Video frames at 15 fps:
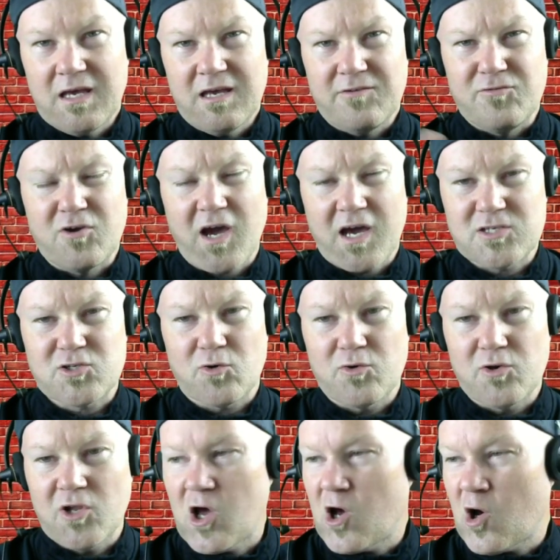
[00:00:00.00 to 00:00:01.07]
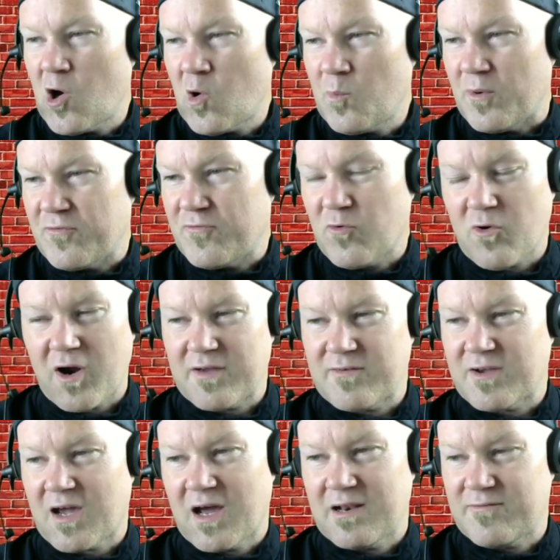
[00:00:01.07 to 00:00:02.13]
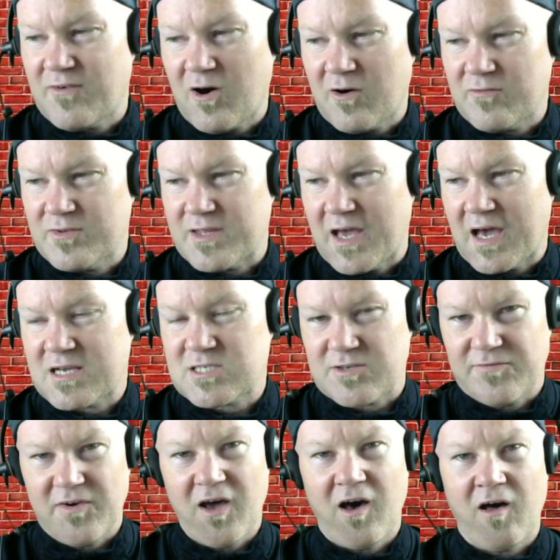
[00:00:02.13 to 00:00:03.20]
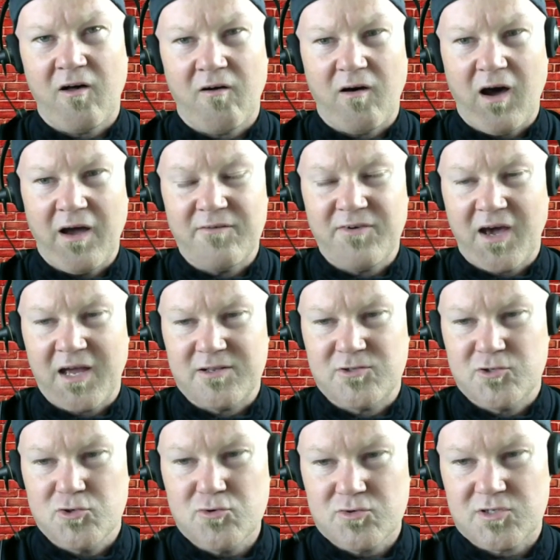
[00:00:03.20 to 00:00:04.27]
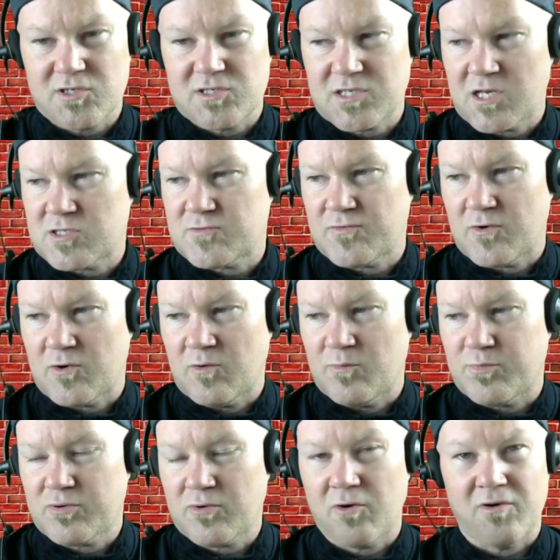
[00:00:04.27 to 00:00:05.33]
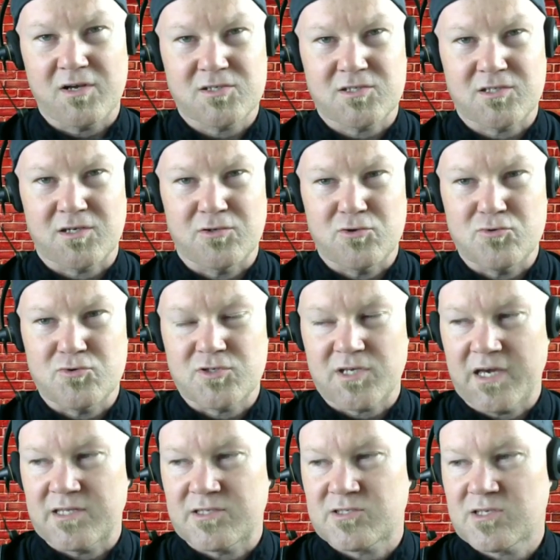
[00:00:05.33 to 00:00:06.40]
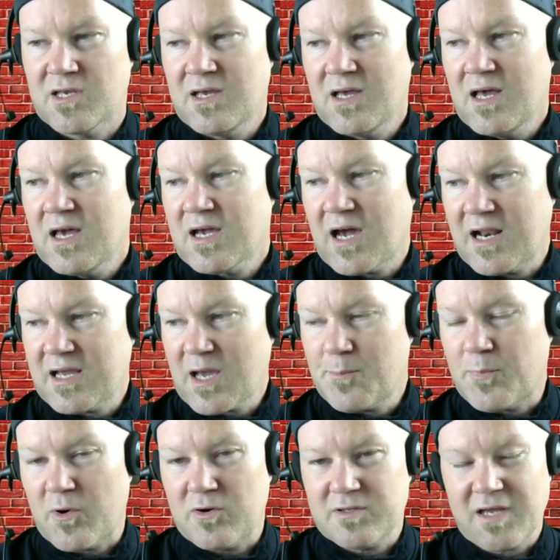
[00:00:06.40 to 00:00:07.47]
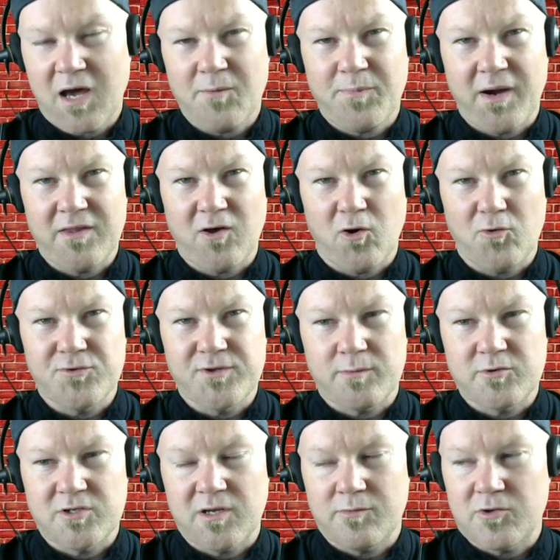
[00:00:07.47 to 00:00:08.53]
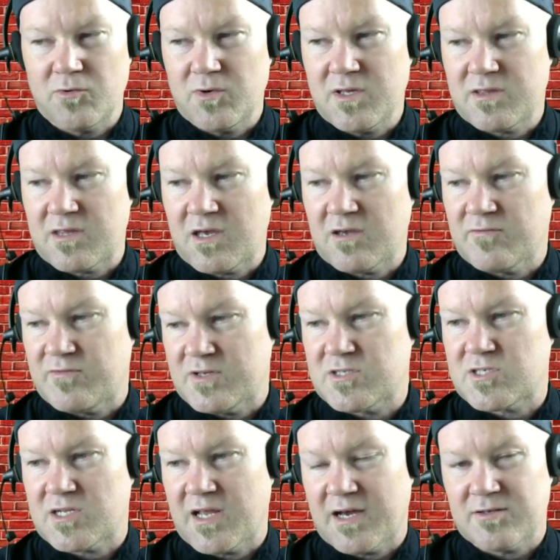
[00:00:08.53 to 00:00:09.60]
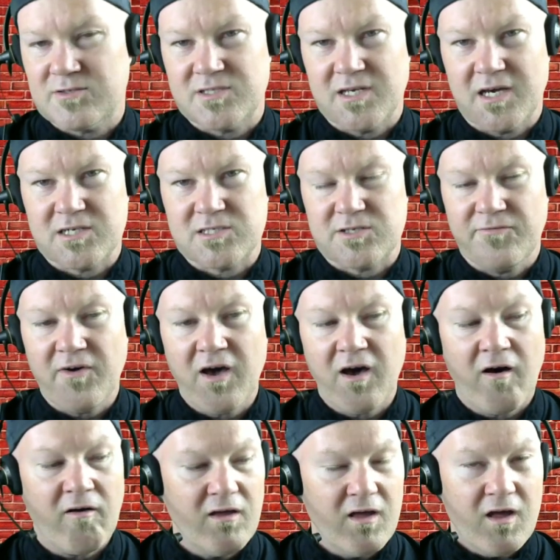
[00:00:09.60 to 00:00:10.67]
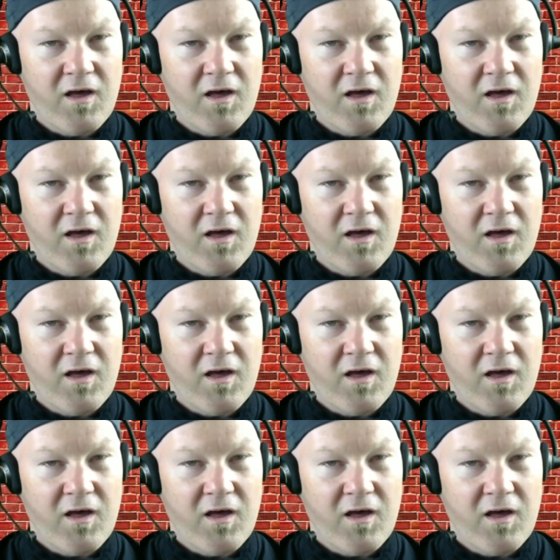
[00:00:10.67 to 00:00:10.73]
If you guys don't know, before I even got involved with the XFL, I've had two successful pro wrestling news sites. Kind of got burnt out by the whole WWE thing. Vince announced the XFL.